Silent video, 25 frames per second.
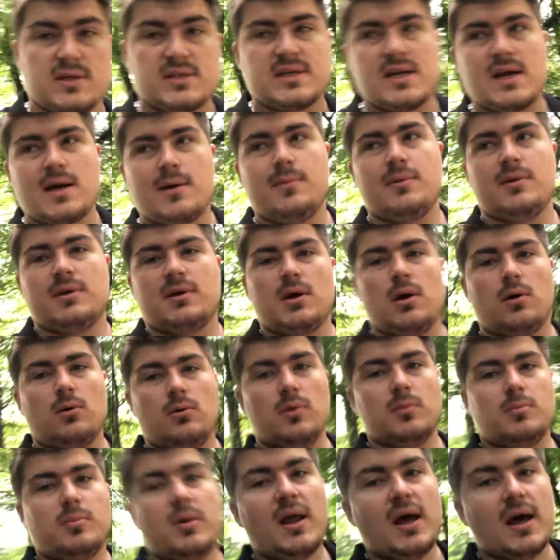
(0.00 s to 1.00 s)
I set out with a goal
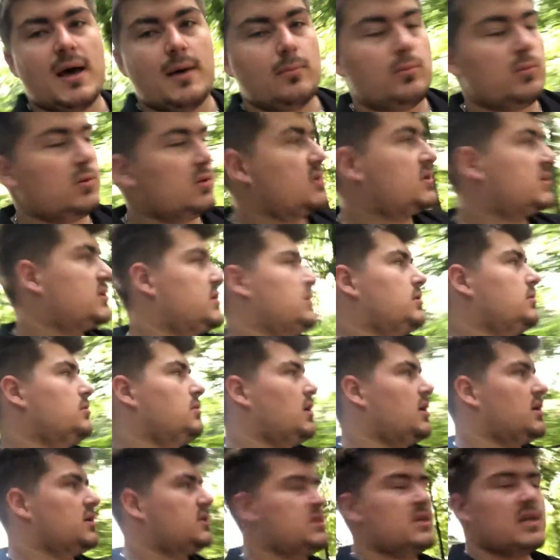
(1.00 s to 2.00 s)
and a plan, was
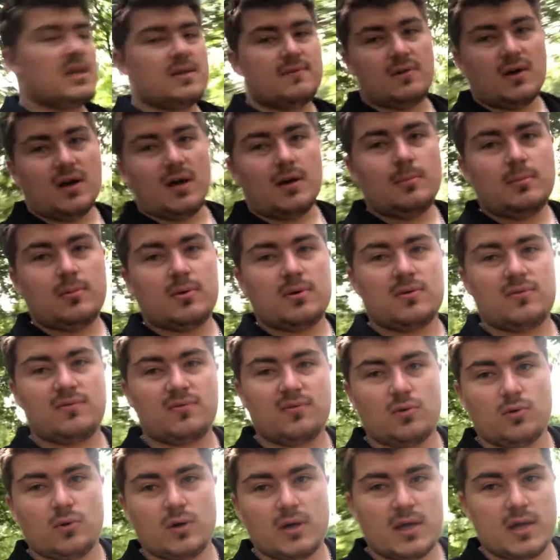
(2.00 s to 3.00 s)
to save up
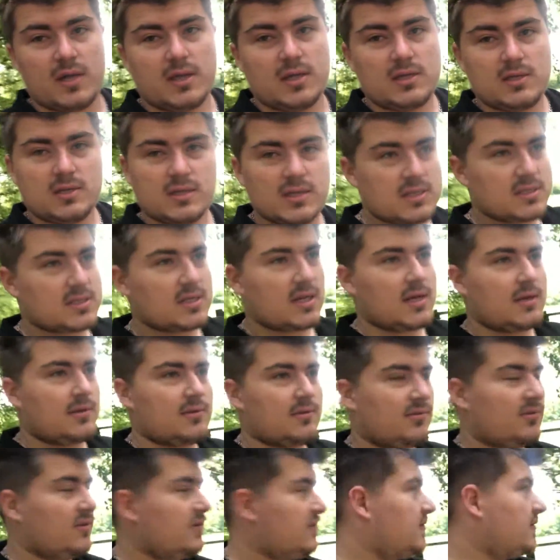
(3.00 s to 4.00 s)
for a Nissan
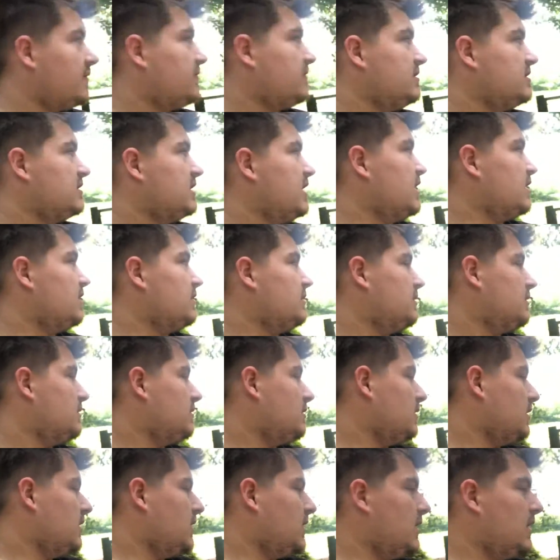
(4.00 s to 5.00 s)
350Z.
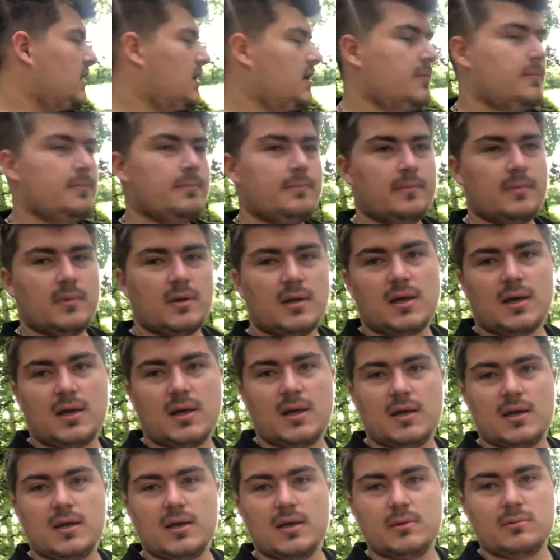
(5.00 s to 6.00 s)

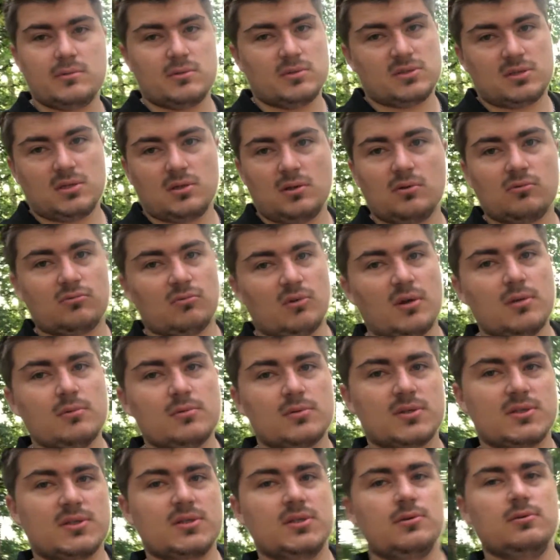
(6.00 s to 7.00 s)
It was a long one, it
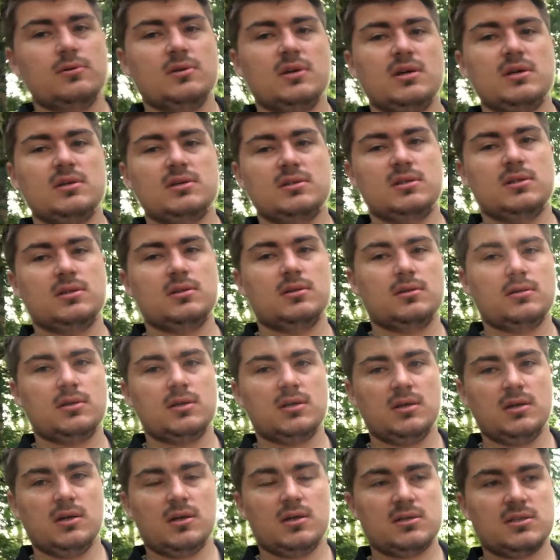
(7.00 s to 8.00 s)
was 2 years in
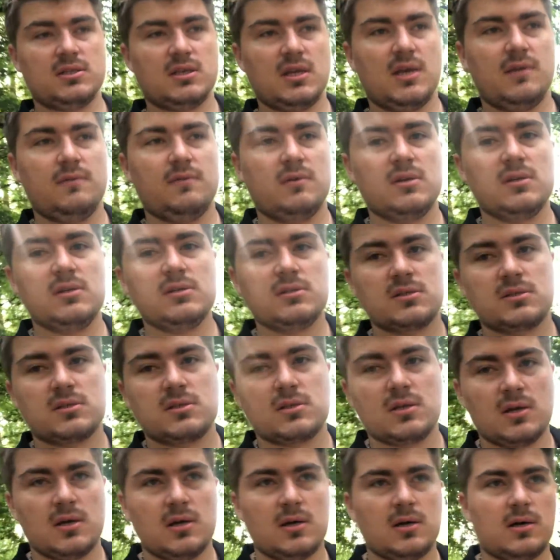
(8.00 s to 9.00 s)
the savings.
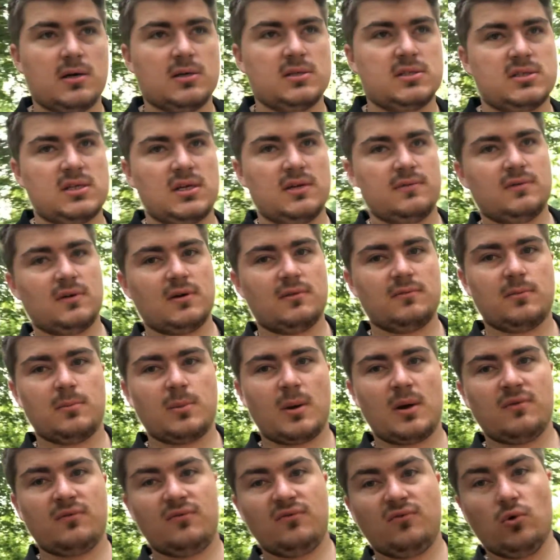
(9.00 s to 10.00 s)
I'd saved up
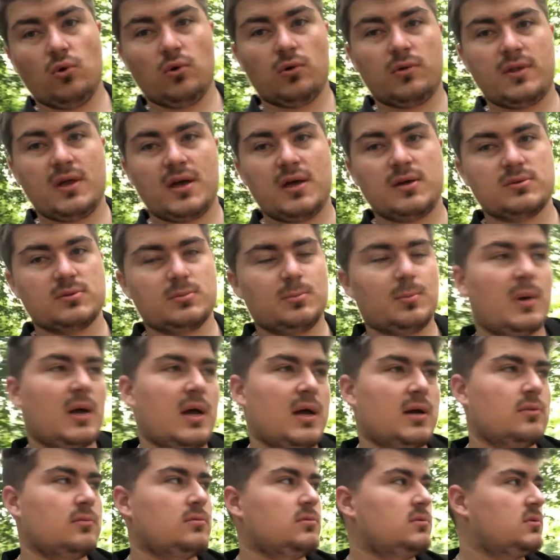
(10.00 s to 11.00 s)
about
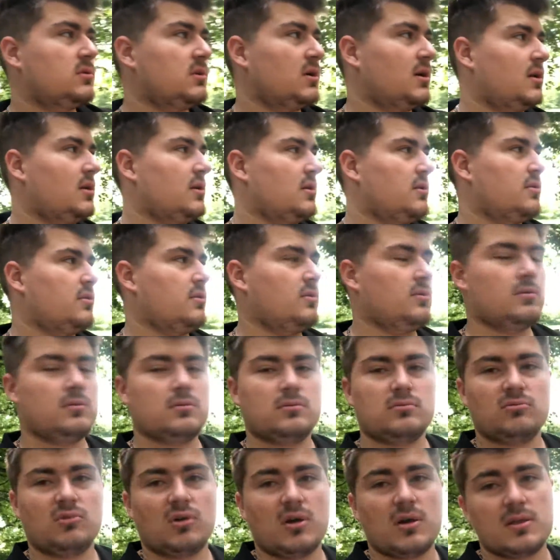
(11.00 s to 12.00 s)
£4,000, and I thought,
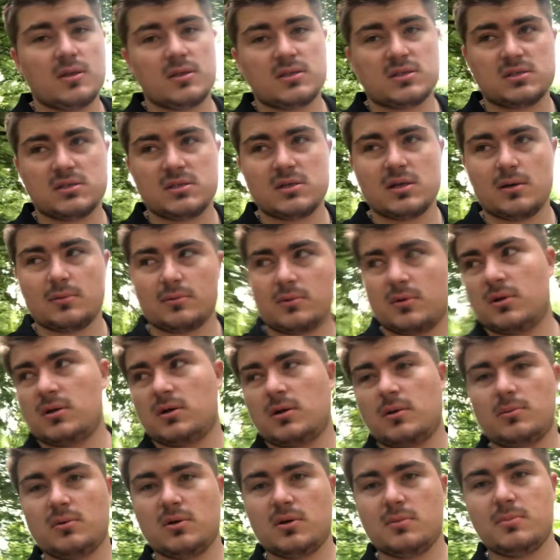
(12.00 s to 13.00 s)
right, this is it, I'm
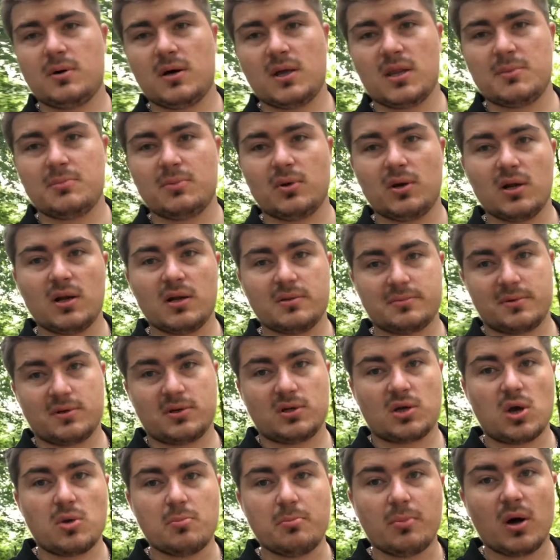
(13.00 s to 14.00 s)
gonna bite the bullet, I'm gonna
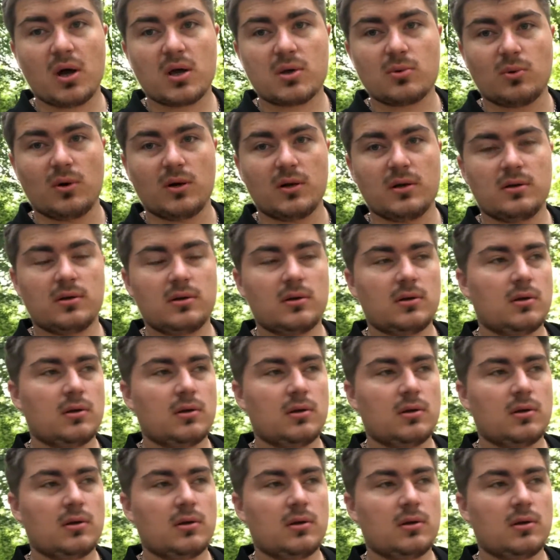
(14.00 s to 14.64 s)
go buy one.